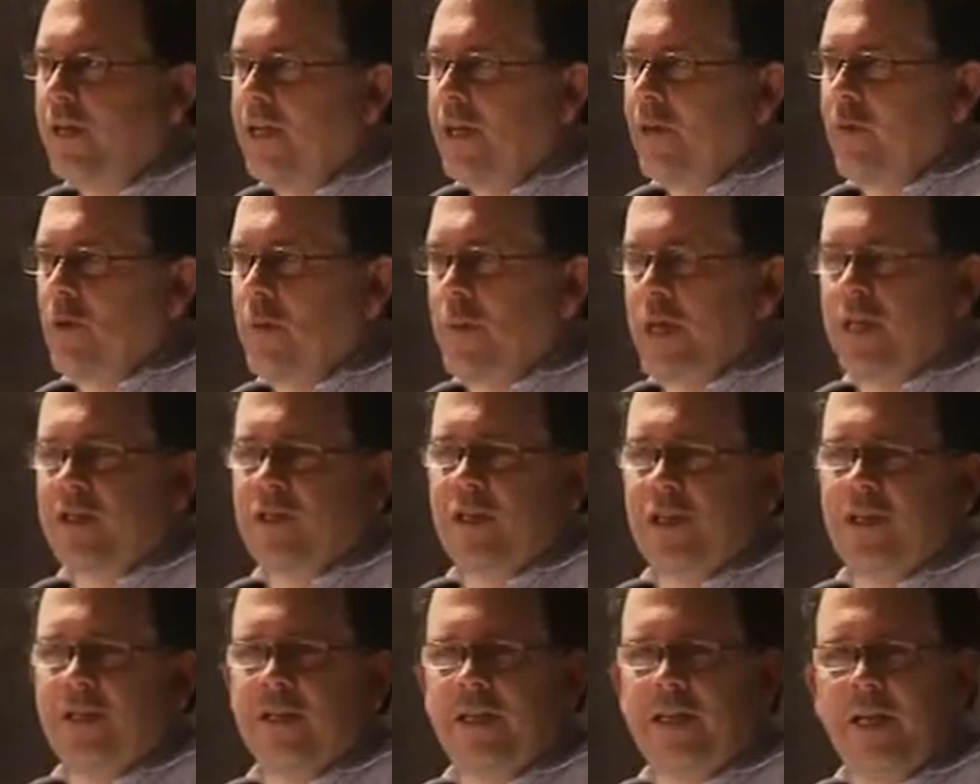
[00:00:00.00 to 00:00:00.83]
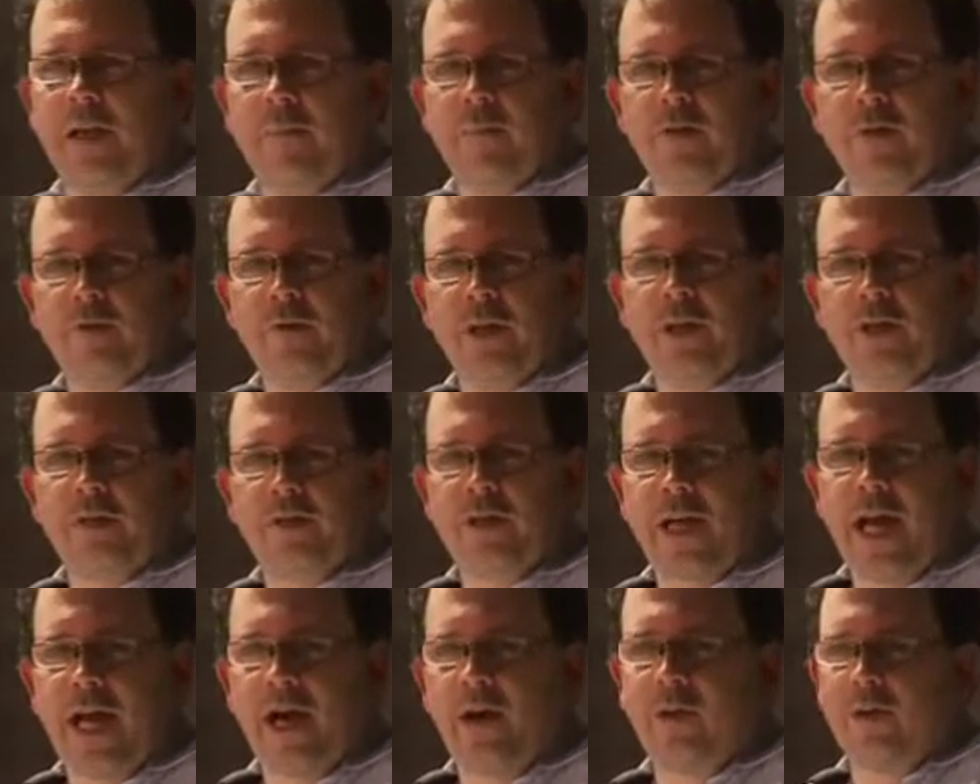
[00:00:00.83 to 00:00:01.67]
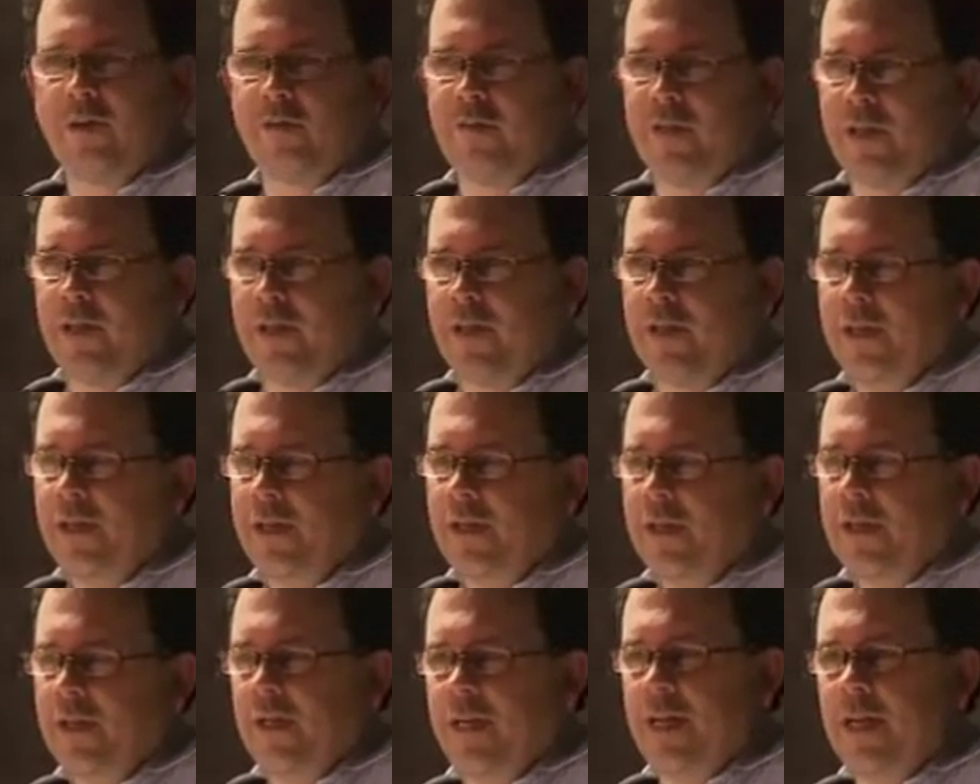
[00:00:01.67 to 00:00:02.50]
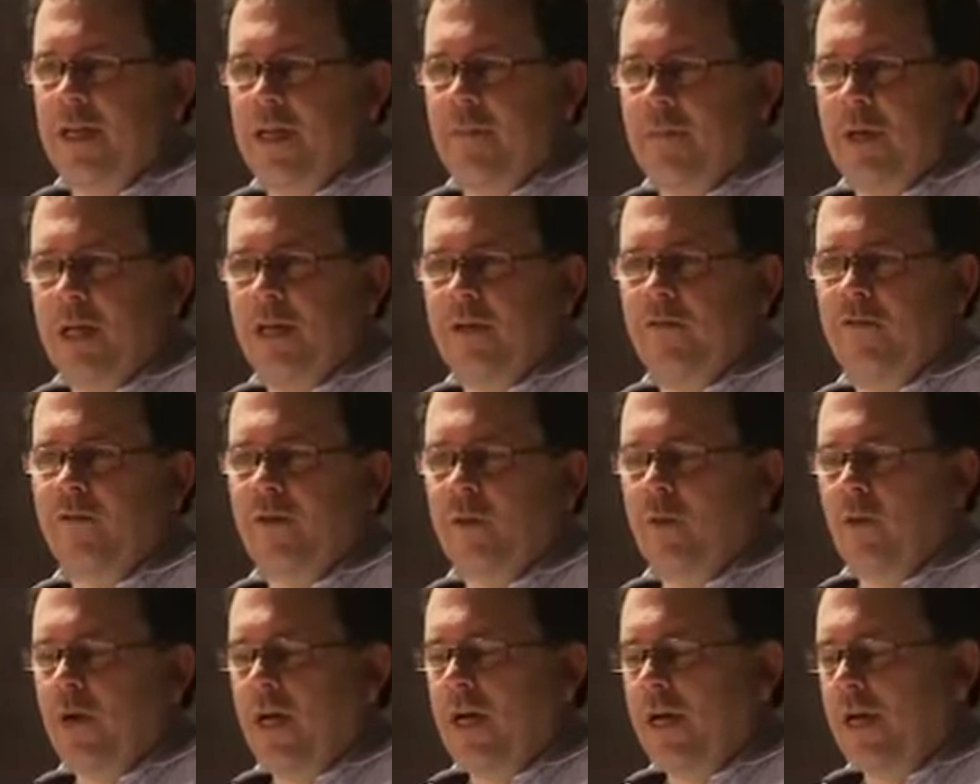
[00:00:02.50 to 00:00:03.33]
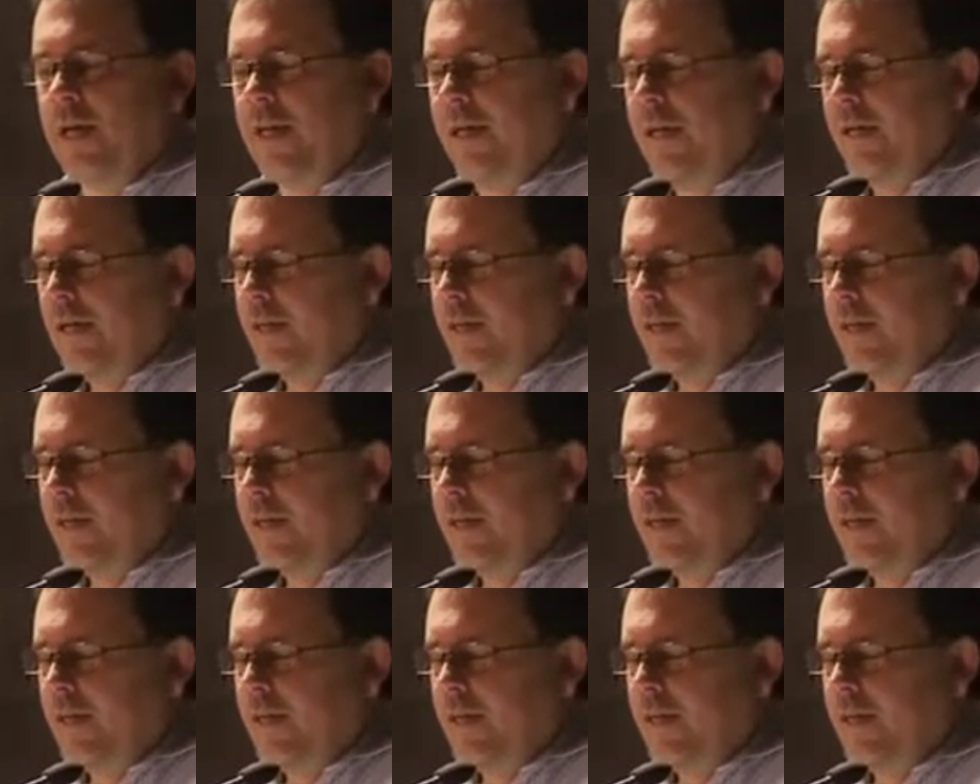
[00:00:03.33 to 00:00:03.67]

and we basically kept the readers out of it in any meaningful way.